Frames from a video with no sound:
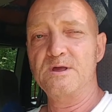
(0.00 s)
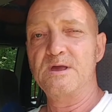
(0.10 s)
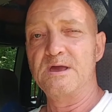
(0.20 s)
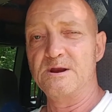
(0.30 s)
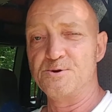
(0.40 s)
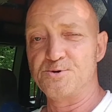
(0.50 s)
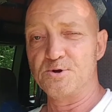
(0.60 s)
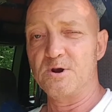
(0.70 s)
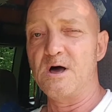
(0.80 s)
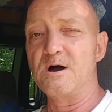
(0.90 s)
and it
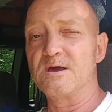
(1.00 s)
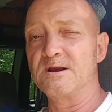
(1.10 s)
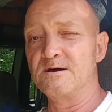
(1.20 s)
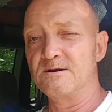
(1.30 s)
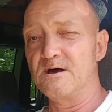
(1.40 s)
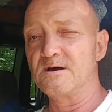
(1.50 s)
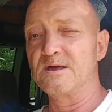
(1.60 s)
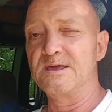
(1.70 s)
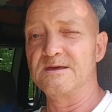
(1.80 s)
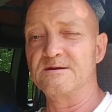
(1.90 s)
should lock and unlock
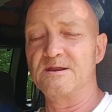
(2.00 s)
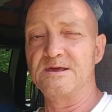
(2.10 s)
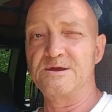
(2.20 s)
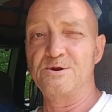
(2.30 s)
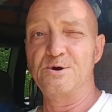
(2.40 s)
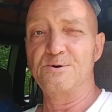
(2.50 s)
again to let you know